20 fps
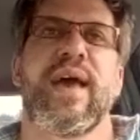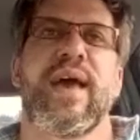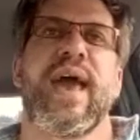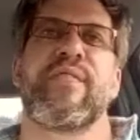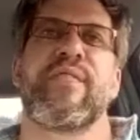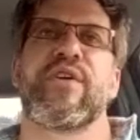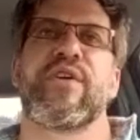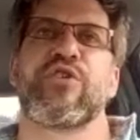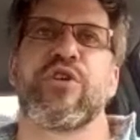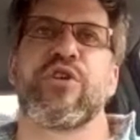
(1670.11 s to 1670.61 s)

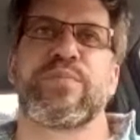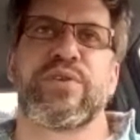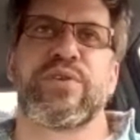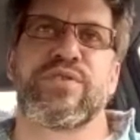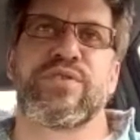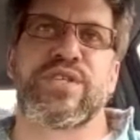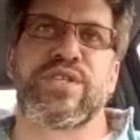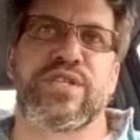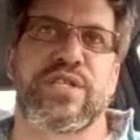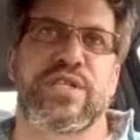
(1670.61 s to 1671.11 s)
And then your immune
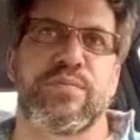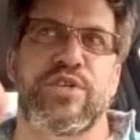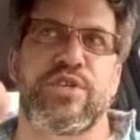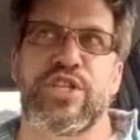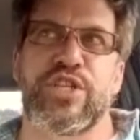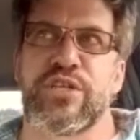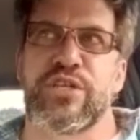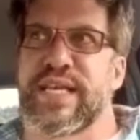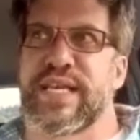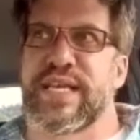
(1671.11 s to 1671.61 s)
system
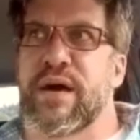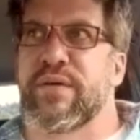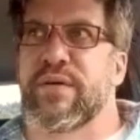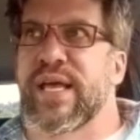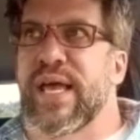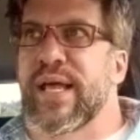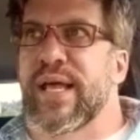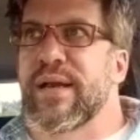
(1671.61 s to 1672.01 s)
chills out again.